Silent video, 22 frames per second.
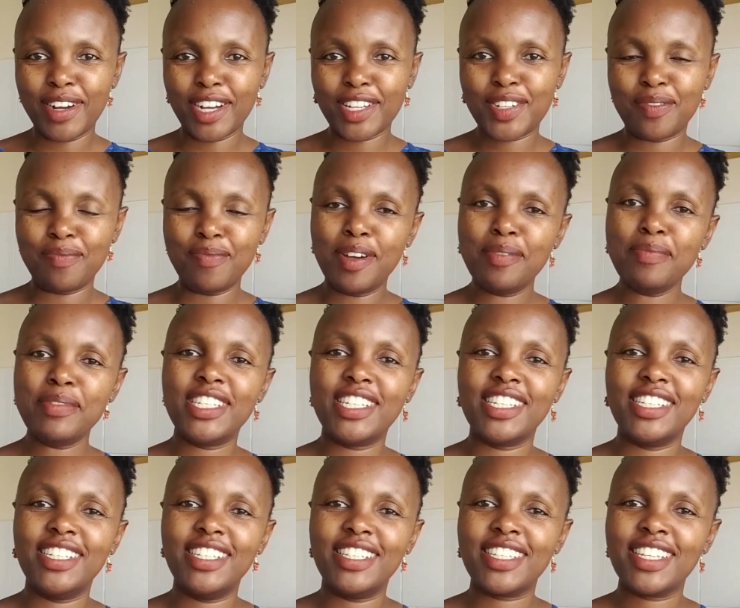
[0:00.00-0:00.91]
back to Mommy
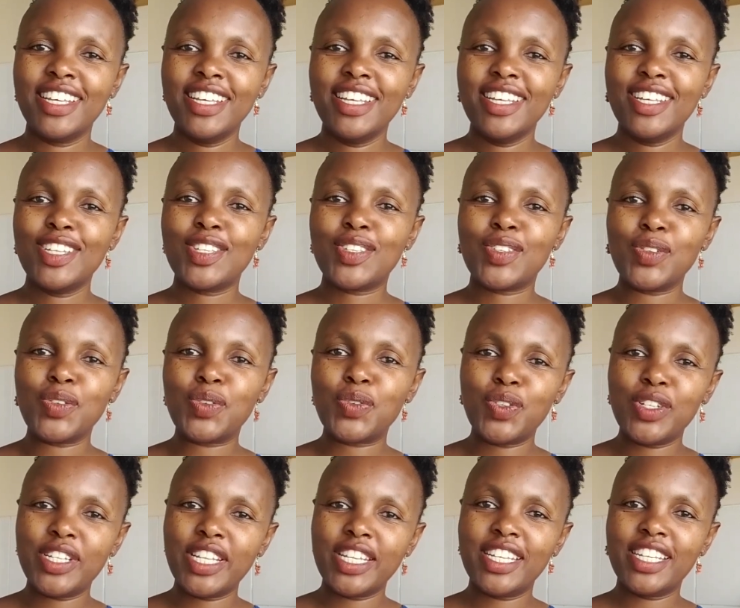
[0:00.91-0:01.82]
Tales. So
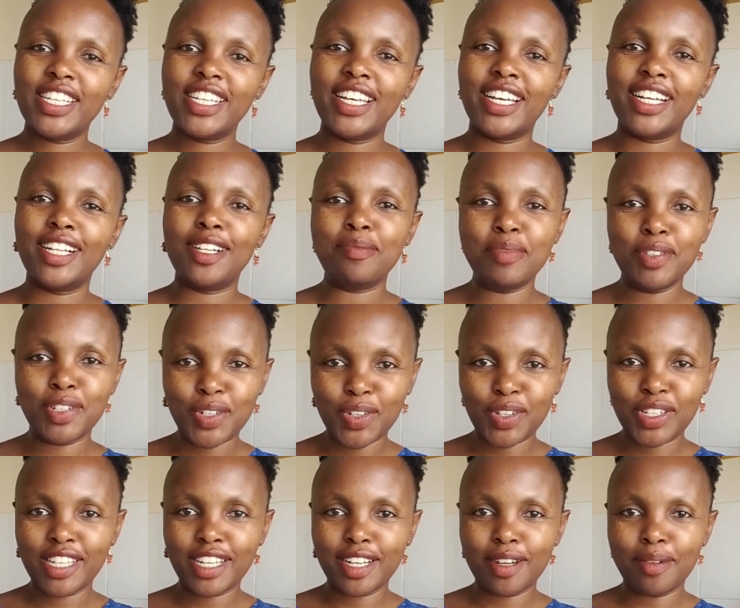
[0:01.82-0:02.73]
today I'll be
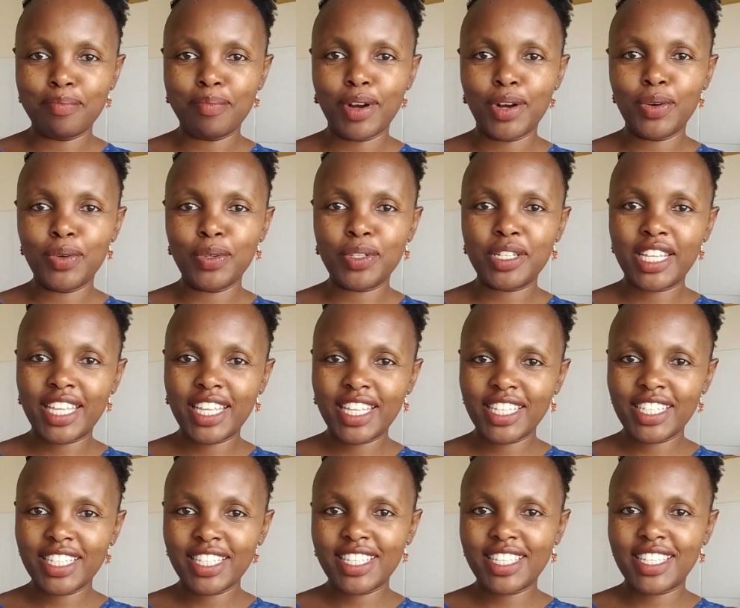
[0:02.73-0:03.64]
talking about
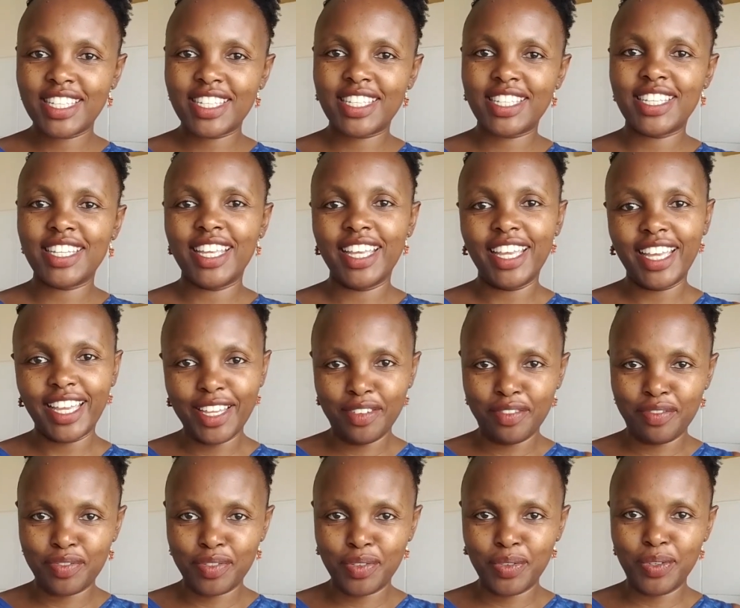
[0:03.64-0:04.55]
kids and
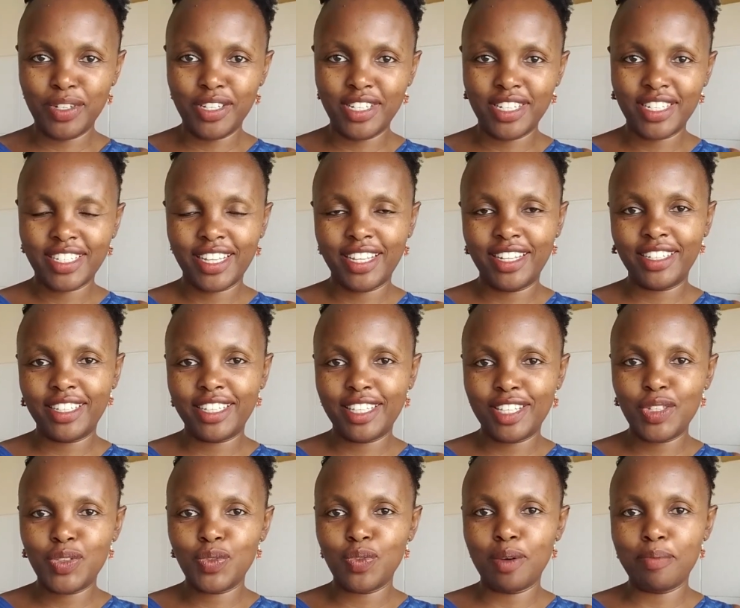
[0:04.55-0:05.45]
food, and
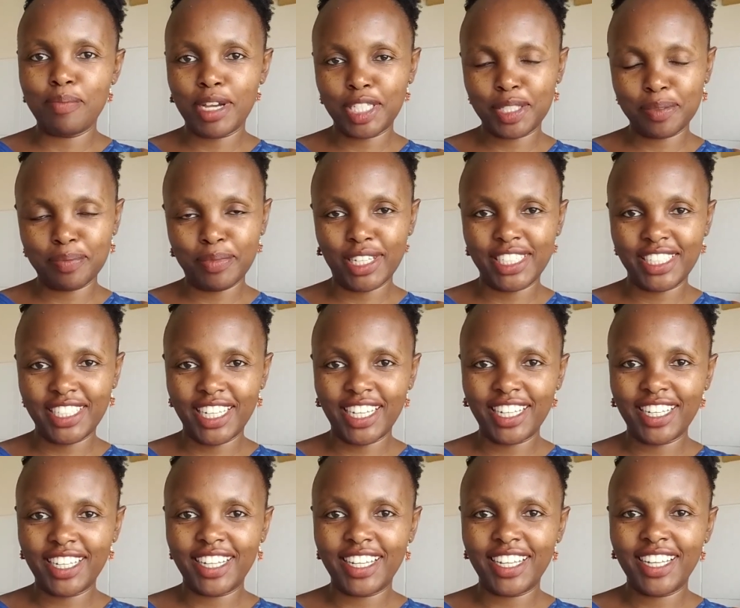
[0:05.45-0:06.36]
kids who are much
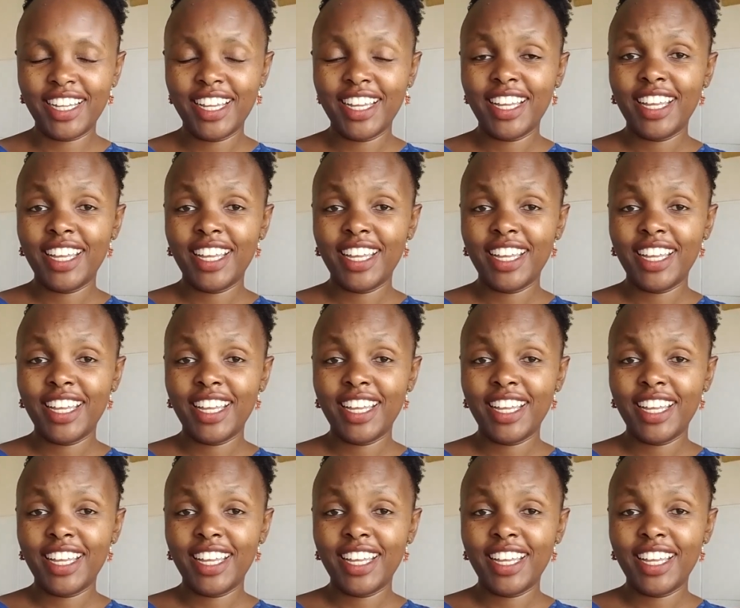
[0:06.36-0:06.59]
younger.